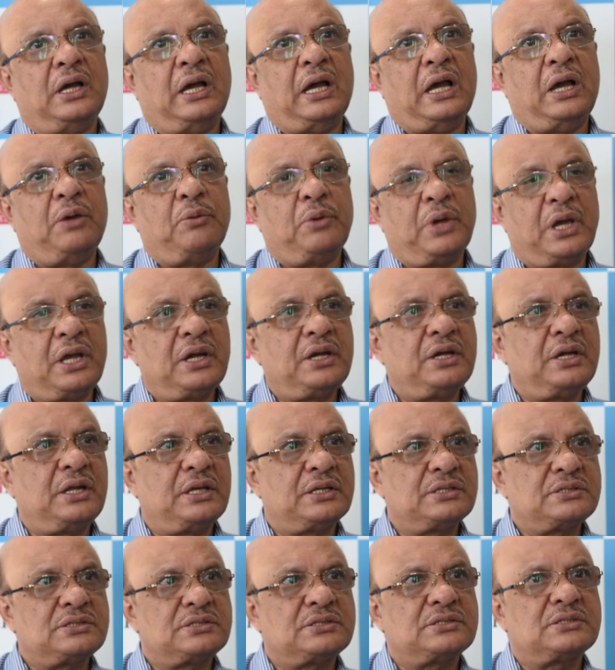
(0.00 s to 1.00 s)

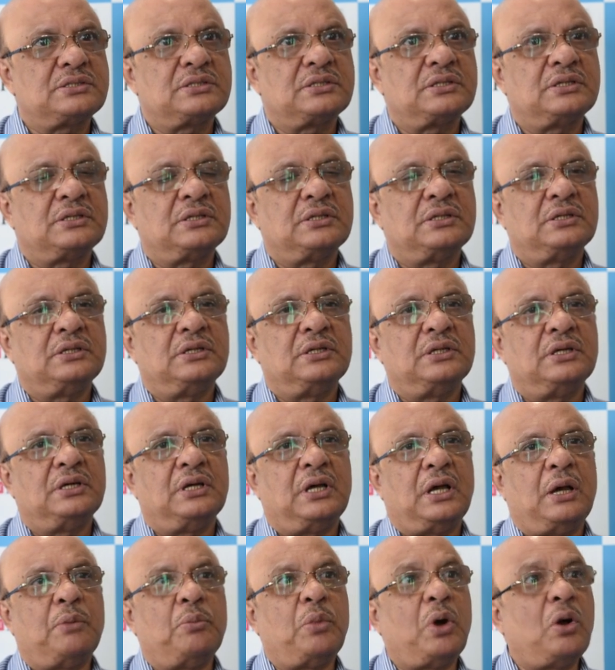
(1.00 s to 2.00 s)
awareness
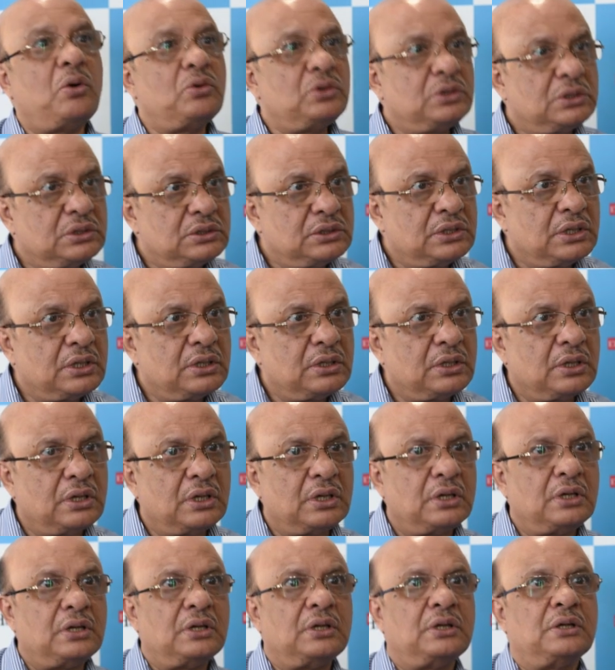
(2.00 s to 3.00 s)
about
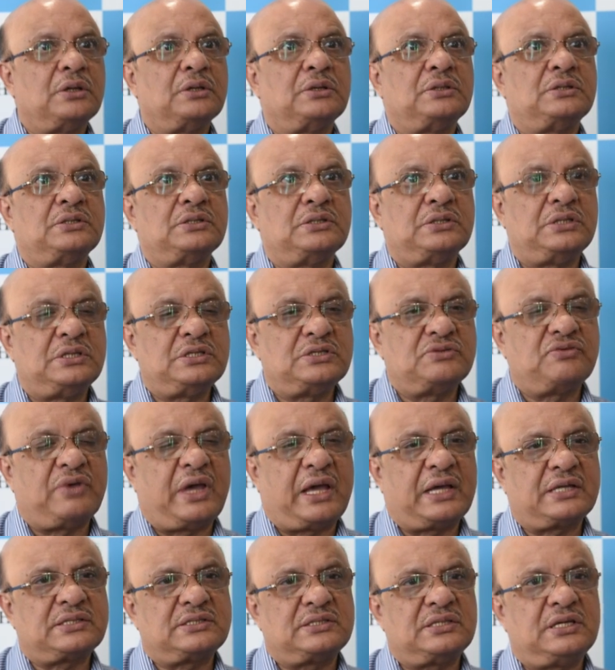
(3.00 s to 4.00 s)
this
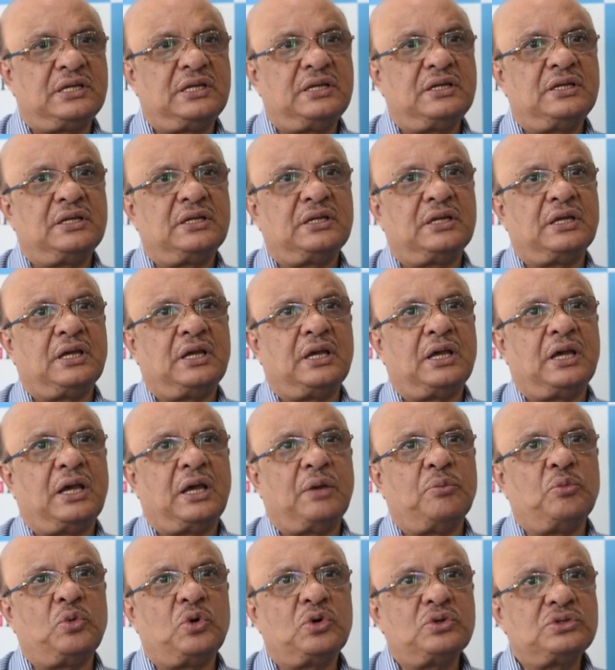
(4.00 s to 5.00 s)
vaccine
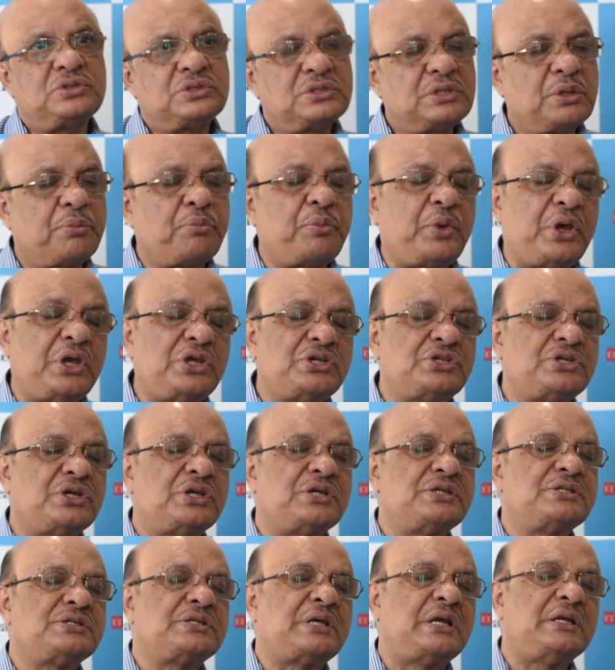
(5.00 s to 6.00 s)
amongst the
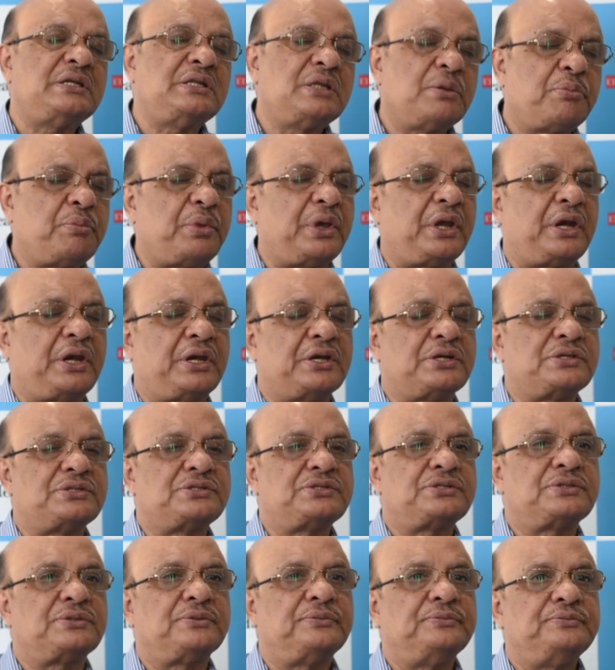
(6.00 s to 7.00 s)
patients and the
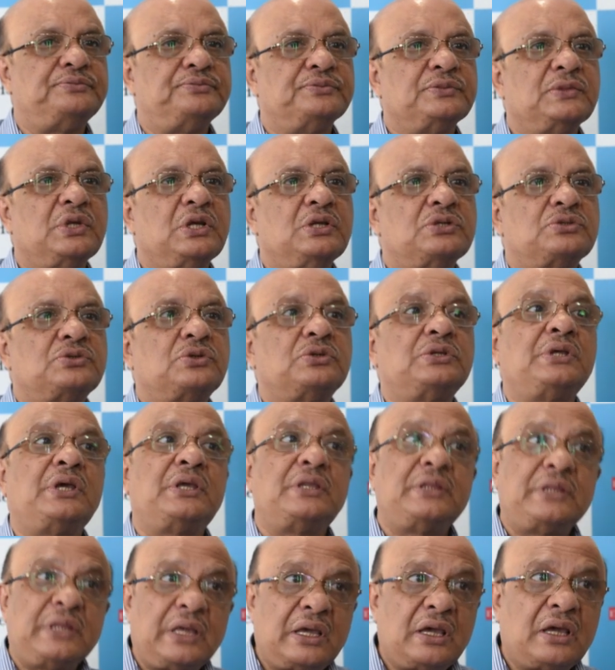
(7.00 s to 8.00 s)
parents. So
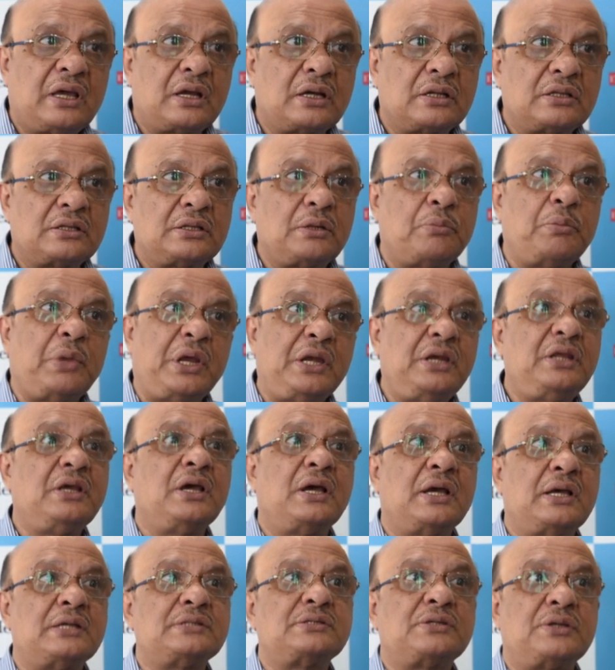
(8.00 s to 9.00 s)
there the
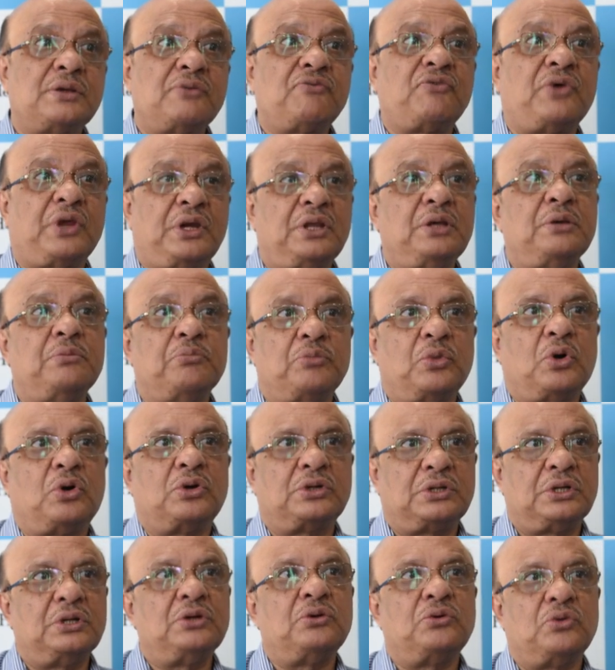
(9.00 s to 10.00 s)
media has a very
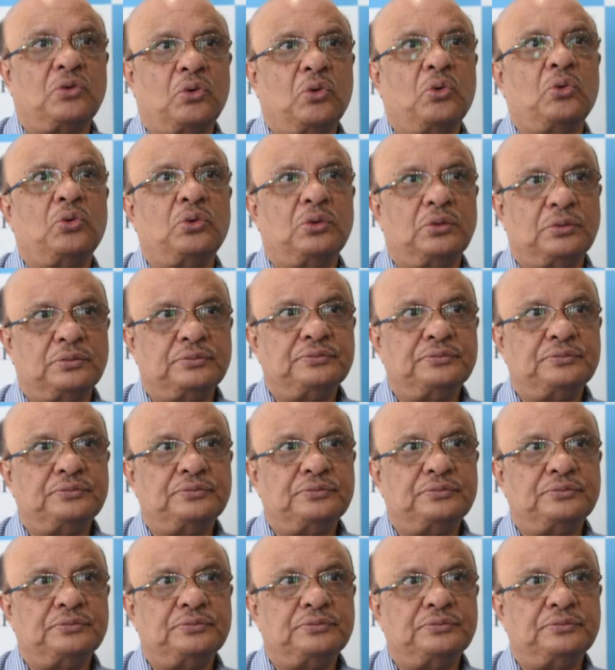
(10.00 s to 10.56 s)
important role,